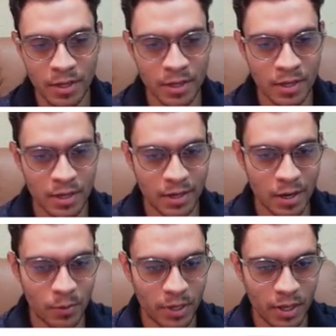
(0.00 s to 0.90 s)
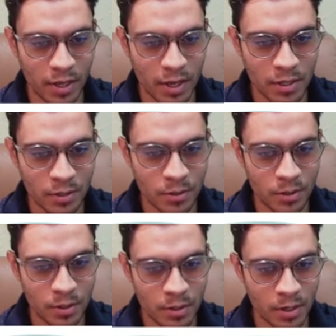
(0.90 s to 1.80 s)
Now we can castle.
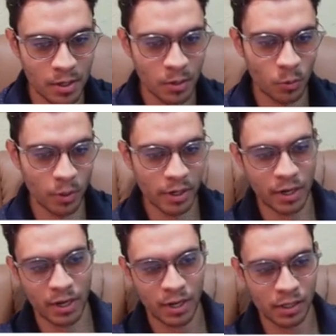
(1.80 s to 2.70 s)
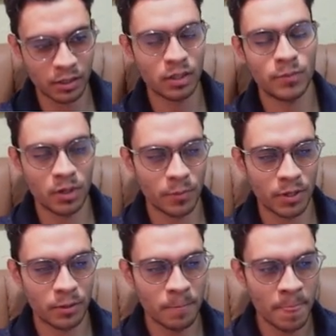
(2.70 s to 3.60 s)
We're ahead in
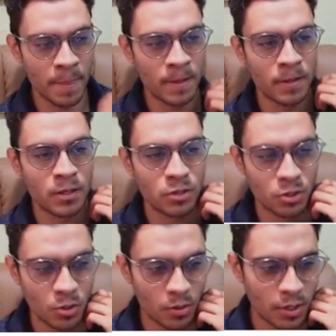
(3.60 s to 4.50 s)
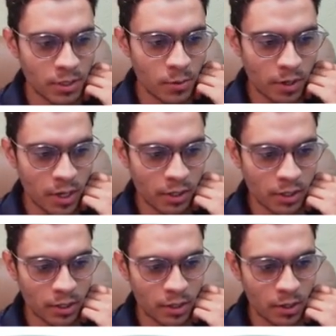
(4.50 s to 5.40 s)
development. So let's look at
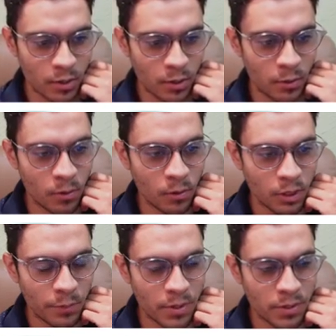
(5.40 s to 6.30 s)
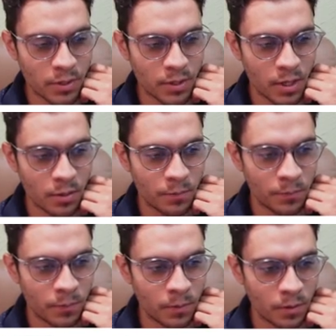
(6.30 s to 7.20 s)
all the pieces now.
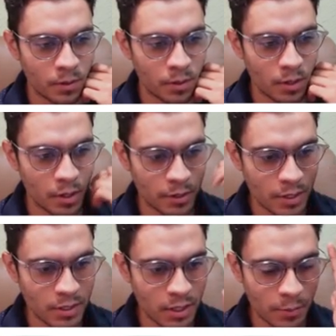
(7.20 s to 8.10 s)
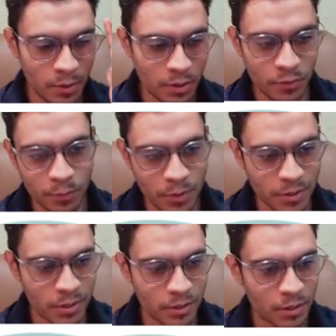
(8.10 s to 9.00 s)
These are beautiful
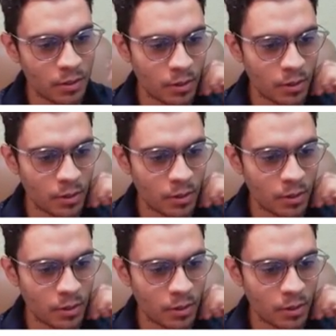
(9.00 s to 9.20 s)
pieces.